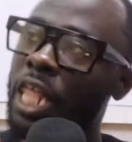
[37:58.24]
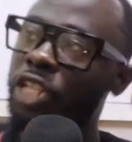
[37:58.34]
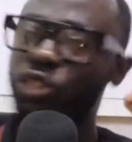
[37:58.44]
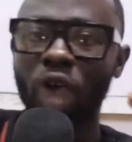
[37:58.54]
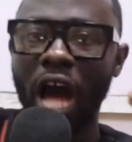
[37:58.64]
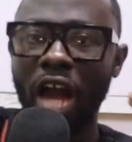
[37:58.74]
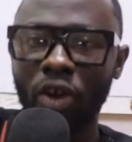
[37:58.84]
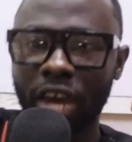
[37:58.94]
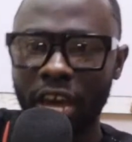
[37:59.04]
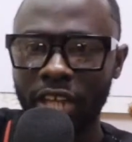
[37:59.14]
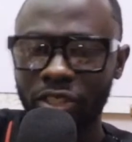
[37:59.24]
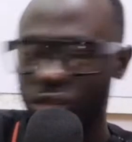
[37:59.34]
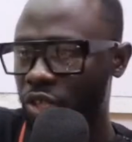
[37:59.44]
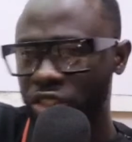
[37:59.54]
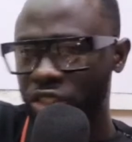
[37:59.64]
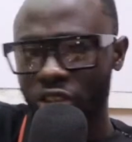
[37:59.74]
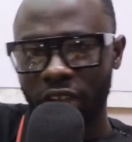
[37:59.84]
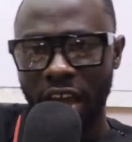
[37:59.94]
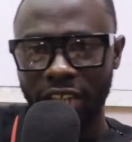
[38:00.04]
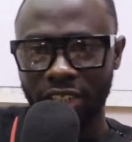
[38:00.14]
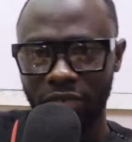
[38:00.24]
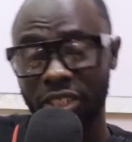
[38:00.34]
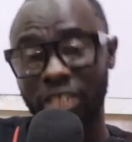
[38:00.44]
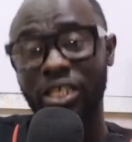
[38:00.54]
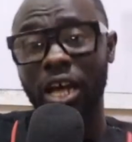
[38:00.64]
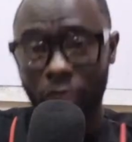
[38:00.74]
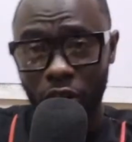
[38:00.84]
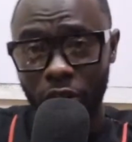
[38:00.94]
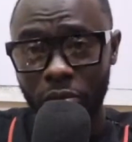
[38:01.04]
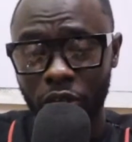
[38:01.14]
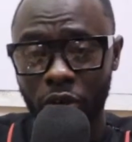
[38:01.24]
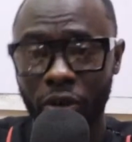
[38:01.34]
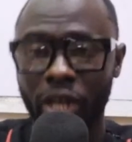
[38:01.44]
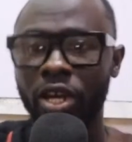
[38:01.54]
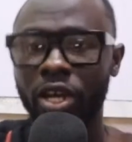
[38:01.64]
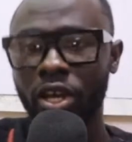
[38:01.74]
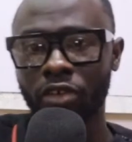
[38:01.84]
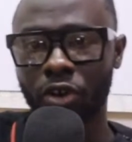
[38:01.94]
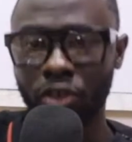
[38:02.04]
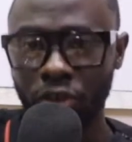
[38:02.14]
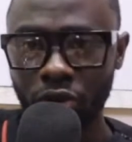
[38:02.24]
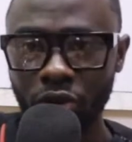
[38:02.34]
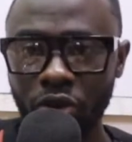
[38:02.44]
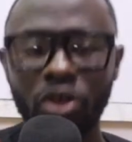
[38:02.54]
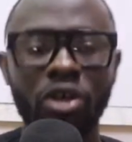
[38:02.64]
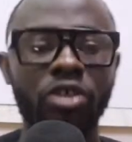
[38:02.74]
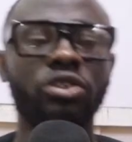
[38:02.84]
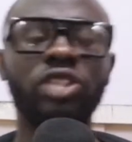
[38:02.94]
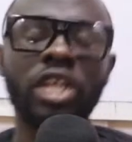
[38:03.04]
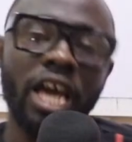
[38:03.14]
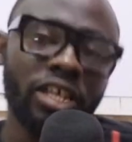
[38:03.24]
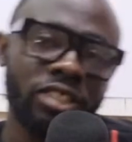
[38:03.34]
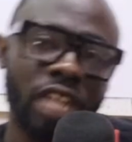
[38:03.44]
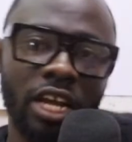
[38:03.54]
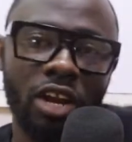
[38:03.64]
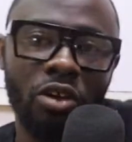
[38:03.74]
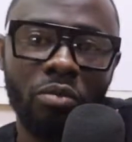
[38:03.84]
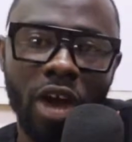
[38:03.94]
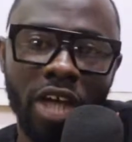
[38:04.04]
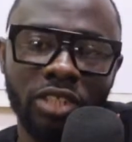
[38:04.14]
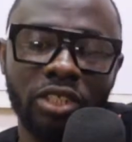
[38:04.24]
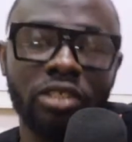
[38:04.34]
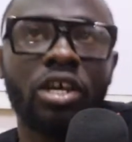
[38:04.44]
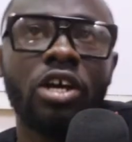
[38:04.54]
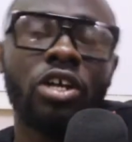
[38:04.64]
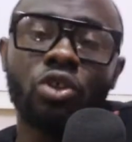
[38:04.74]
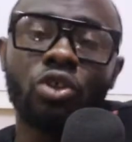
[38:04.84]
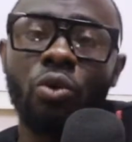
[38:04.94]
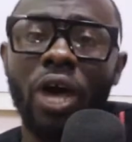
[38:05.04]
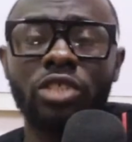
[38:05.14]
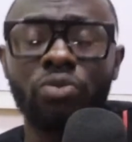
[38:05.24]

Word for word: to allocate to each of the activities I'm going to be doing for you using their standalone prices. So once we